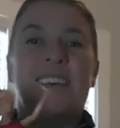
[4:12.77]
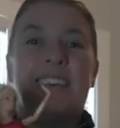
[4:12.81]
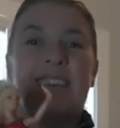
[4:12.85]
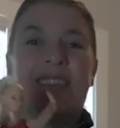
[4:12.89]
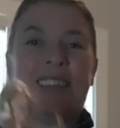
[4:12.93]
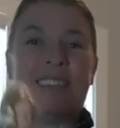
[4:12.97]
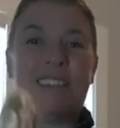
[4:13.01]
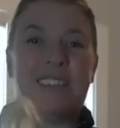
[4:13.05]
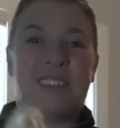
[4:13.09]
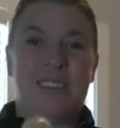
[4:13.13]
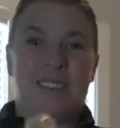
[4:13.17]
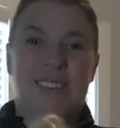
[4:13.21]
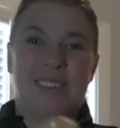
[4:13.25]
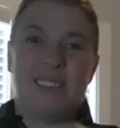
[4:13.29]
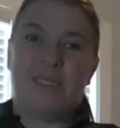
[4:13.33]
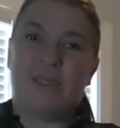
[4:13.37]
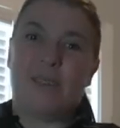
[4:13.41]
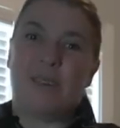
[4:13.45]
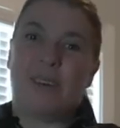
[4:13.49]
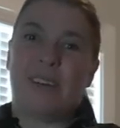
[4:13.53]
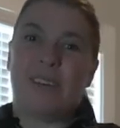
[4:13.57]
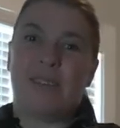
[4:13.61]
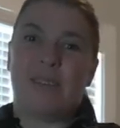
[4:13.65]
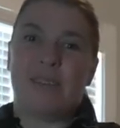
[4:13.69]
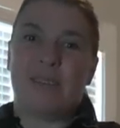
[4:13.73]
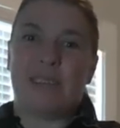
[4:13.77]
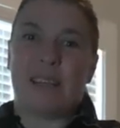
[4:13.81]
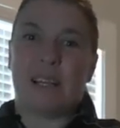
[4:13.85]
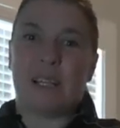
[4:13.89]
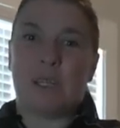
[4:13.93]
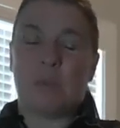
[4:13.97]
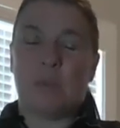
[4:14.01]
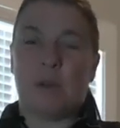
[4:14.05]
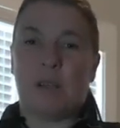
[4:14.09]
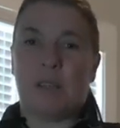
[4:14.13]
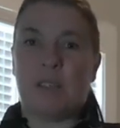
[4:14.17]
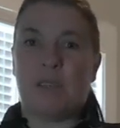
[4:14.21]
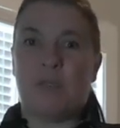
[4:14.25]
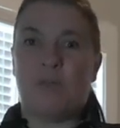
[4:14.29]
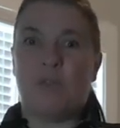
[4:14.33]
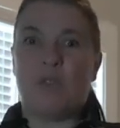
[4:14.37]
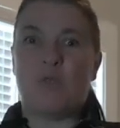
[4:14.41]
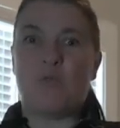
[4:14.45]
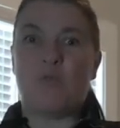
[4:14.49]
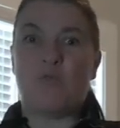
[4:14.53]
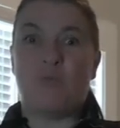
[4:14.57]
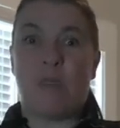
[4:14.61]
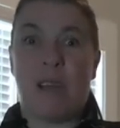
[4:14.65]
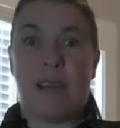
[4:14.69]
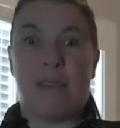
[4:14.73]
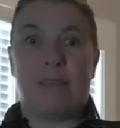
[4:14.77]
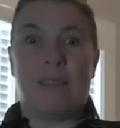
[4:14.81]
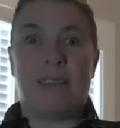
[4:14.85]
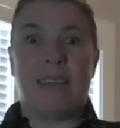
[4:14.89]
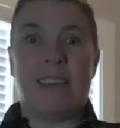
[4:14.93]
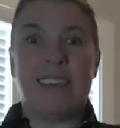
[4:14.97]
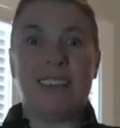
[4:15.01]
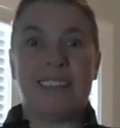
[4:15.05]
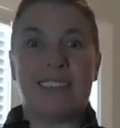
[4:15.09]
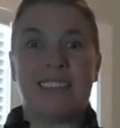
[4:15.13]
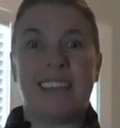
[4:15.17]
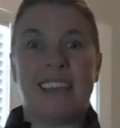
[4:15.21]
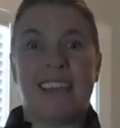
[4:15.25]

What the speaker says: Continue to work on those aspects of your round kicks,